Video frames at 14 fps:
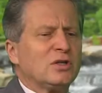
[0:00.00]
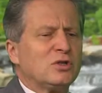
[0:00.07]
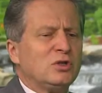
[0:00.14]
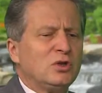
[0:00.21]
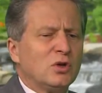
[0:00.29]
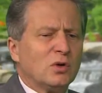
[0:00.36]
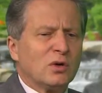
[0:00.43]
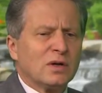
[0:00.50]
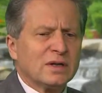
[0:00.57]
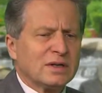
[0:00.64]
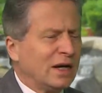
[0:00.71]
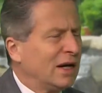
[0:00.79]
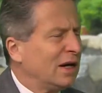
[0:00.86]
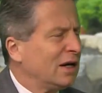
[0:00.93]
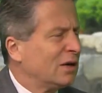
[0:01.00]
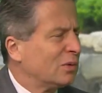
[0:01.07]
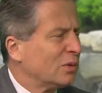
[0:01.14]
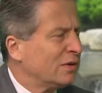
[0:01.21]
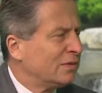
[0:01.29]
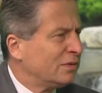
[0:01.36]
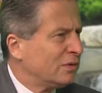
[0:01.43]
get your tank
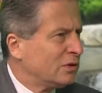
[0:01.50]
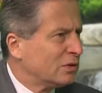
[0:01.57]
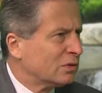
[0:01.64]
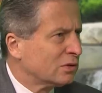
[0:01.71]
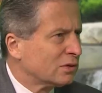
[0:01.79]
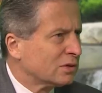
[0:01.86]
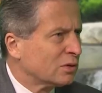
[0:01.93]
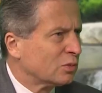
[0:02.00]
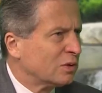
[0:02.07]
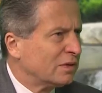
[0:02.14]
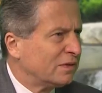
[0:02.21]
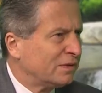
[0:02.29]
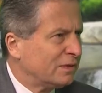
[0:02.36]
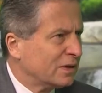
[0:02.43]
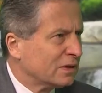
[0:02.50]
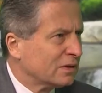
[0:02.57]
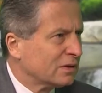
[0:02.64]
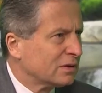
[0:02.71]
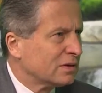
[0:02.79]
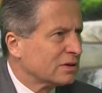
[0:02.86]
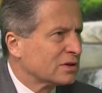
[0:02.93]
refueled,
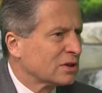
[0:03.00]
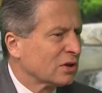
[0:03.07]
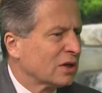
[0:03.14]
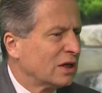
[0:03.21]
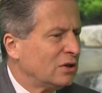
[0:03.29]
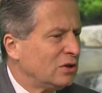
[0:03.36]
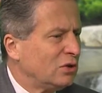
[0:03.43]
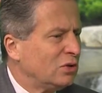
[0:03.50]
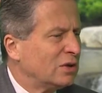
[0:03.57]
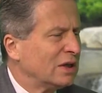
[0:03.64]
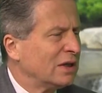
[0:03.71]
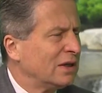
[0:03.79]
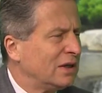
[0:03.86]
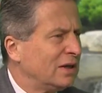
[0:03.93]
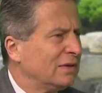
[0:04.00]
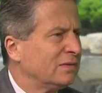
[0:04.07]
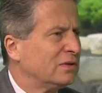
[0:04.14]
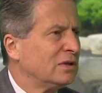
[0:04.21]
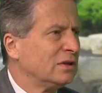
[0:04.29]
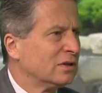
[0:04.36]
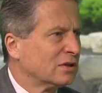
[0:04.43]
refilled, so that you can
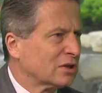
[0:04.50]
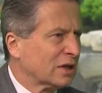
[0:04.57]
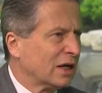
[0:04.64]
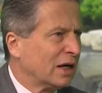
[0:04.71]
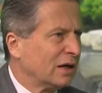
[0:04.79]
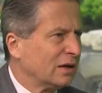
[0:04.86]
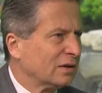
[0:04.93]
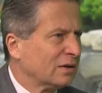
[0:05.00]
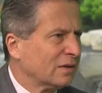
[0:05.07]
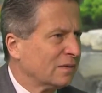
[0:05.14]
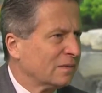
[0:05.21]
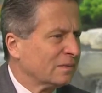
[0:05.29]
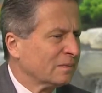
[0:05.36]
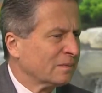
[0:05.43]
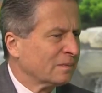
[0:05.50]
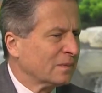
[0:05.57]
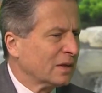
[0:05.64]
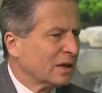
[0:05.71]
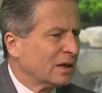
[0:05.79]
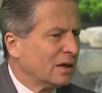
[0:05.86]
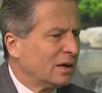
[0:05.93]
give to your child.
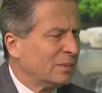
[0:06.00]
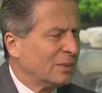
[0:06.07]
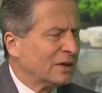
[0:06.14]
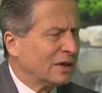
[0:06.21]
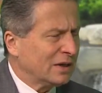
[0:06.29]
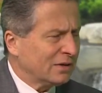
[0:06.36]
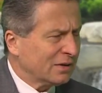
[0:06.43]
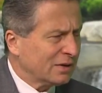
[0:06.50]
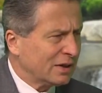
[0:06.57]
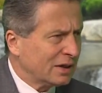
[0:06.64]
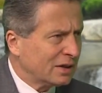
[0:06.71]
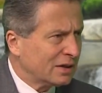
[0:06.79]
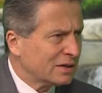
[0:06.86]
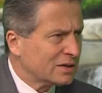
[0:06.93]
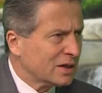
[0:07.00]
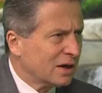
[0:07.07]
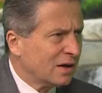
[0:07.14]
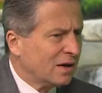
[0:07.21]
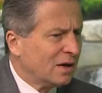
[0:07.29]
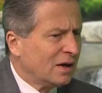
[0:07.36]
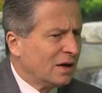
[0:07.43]
But the other thing is,
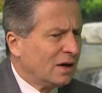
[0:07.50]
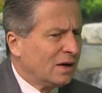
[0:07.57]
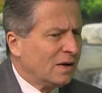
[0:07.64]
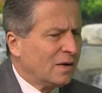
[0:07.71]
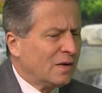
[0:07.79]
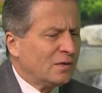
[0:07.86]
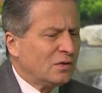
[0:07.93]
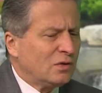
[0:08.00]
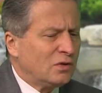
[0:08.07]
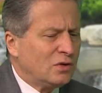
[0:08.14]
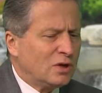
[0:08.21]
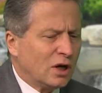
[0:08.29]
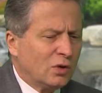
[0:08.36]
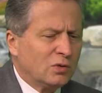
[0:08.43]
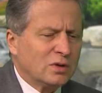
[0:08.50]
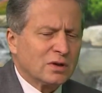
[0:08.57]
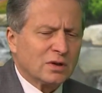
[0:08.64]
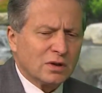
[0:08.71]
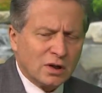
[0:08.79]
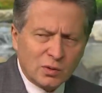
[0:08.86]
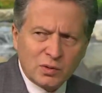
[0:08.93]
don't
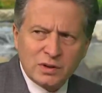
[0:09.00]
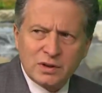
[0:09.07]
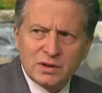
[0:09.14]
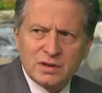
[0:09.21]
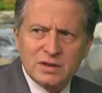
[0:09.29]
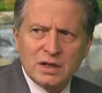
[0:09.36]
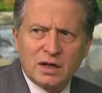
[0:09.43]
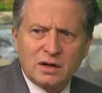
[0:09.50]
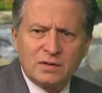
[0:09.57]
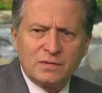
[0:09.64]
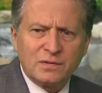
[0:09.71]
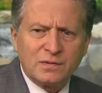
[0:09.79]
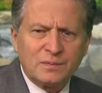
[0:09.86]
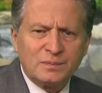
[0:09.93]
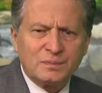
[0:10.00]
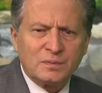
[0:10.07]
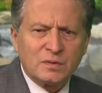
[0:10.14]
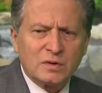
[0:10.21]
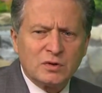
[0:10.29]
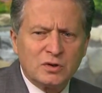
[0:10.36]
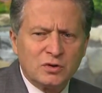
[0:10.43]
lower yourself
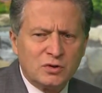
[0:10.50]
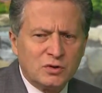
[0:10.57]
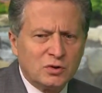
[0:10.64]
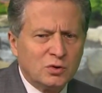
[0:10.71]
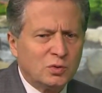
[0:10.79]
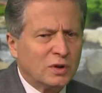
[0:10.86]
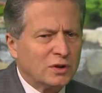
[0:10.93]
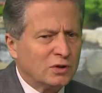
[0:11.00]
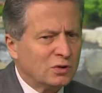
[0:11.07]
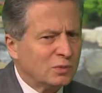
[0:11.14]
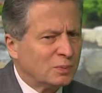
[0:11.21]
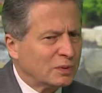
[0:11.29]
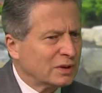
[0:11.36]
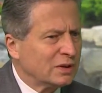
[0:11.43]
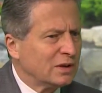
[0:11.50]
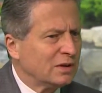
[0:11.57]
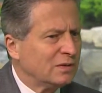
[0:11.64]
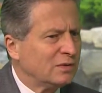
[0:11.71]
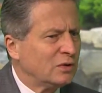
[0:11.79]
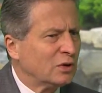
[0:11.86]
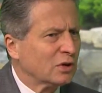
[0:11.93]
to do what you
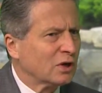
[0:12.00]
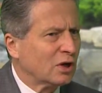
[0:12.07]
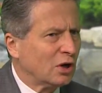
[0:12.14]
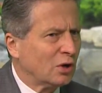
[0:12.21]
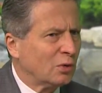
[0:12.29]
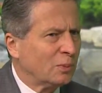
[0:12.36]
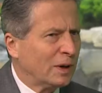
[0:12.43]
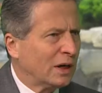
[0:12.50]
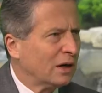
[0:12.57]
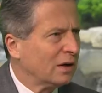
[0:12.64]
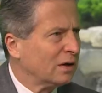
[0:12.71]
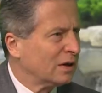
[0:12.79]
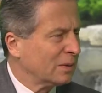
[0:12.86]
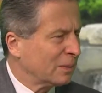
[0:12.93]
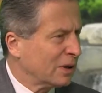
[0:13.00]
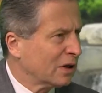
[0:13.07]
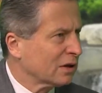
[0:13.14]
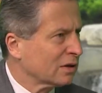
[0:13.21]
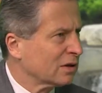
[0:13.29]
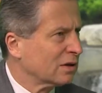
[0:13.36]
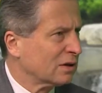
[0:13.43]
believe your co-parenting
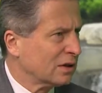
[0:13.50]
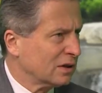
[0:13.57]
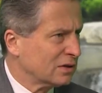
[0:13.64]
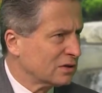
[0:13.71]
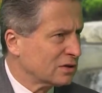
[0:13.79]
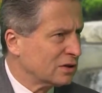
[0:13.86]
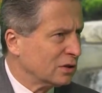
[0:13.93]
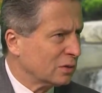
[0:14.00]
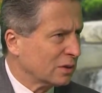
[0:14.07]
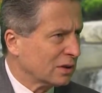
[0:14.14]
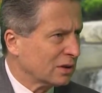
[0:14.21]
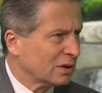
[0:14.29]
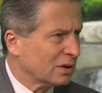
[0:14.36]
partner is doing.